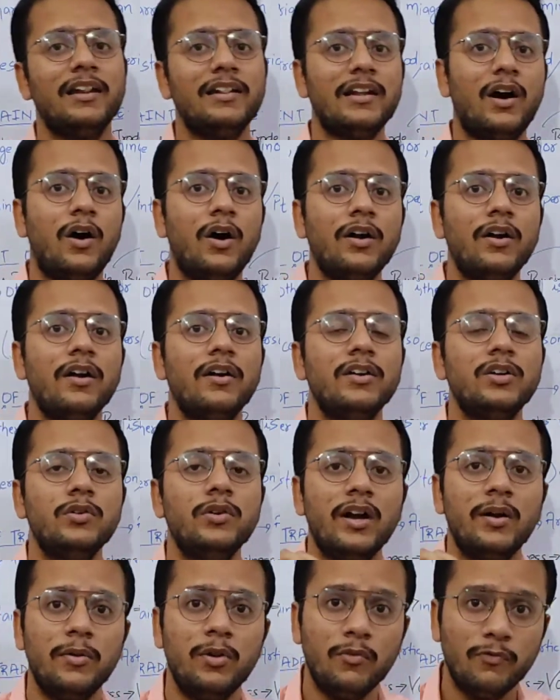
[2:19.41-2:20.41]
or you
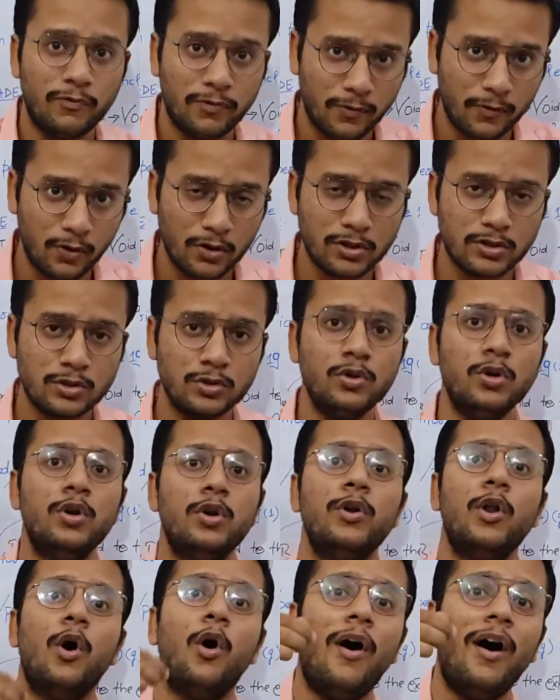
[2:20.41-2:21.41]
are forced to
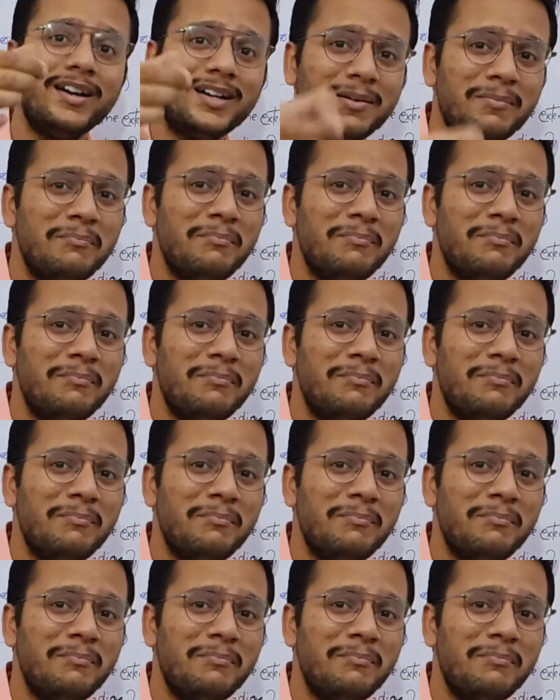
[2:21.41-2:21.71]
not